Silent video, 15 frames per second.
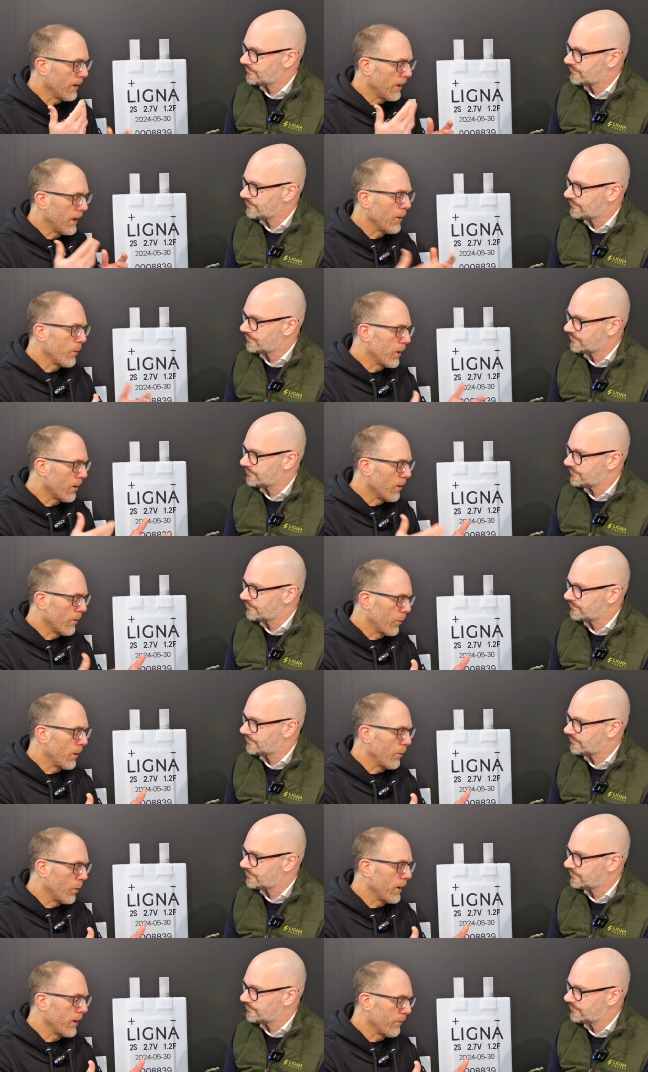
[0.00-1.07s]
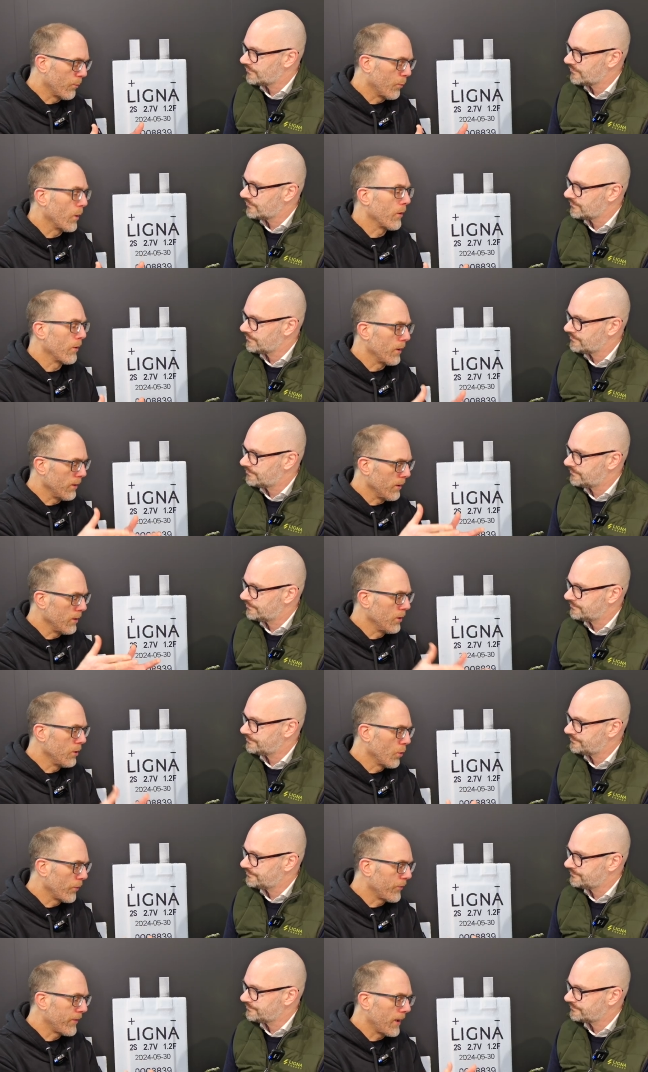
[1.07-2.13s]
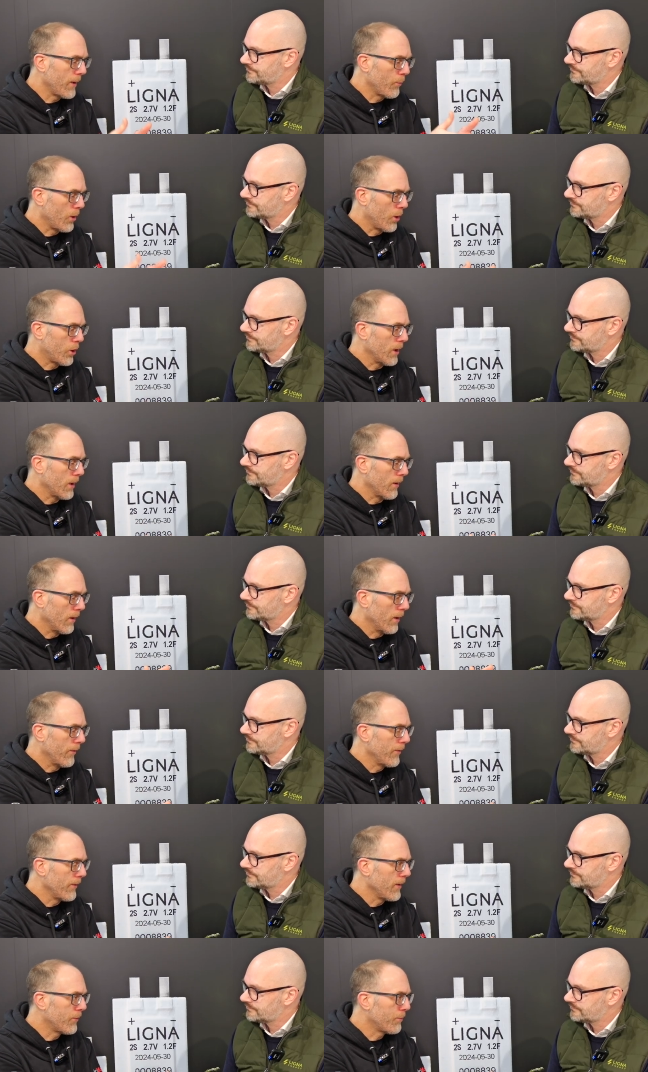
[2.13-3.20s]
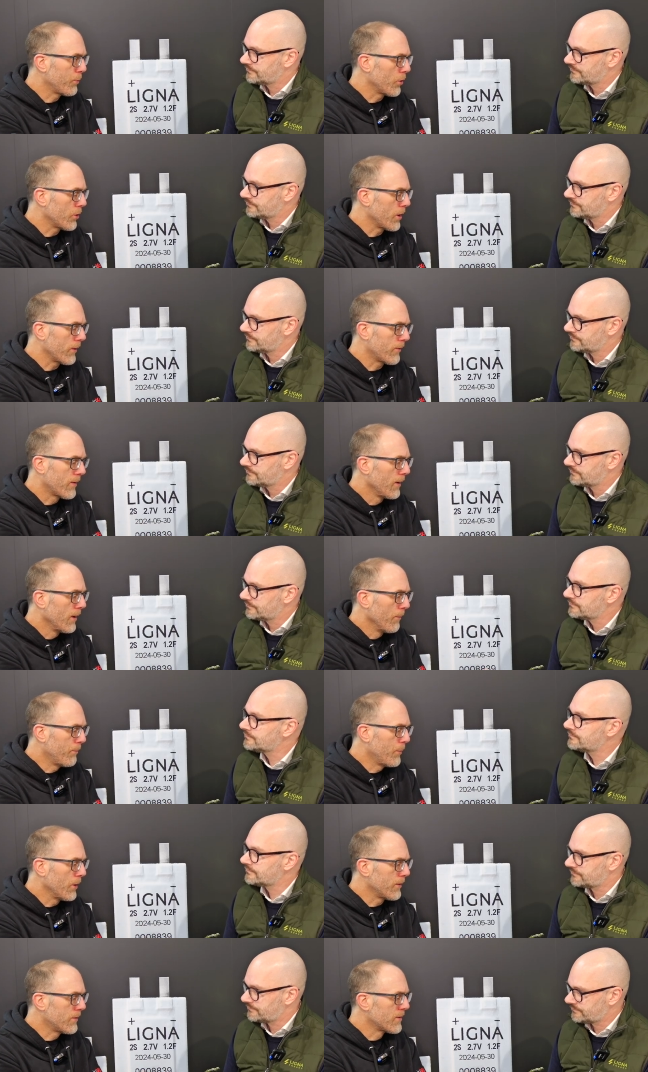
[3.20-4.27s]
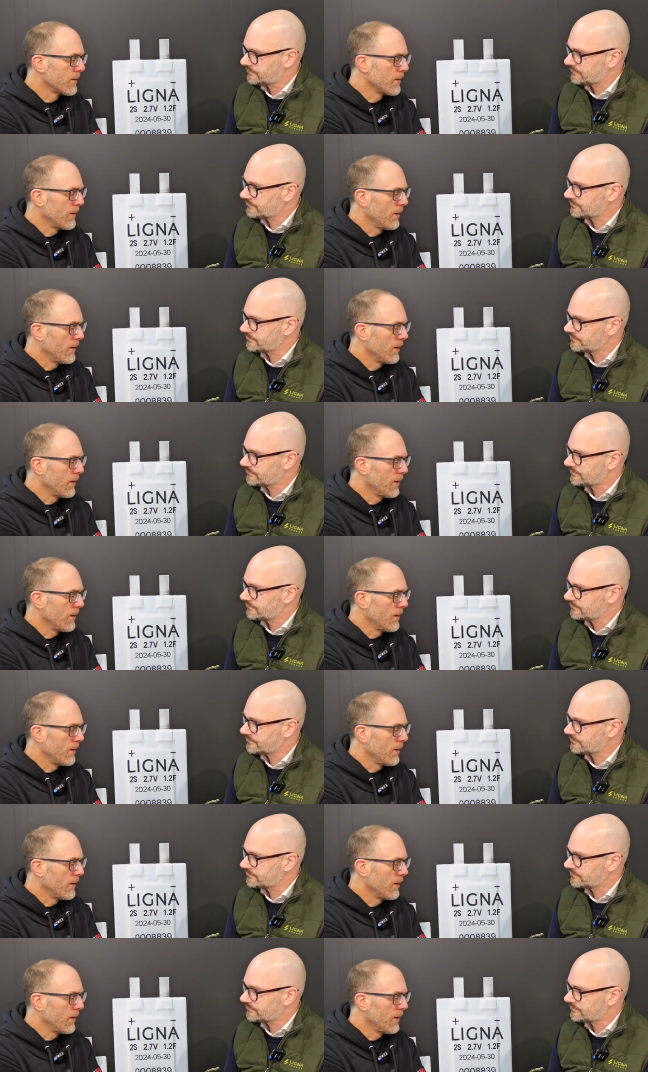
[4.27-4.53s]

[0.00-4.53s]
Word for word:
Speaker 1: here we are, we're at your stand, we're looking at this product, but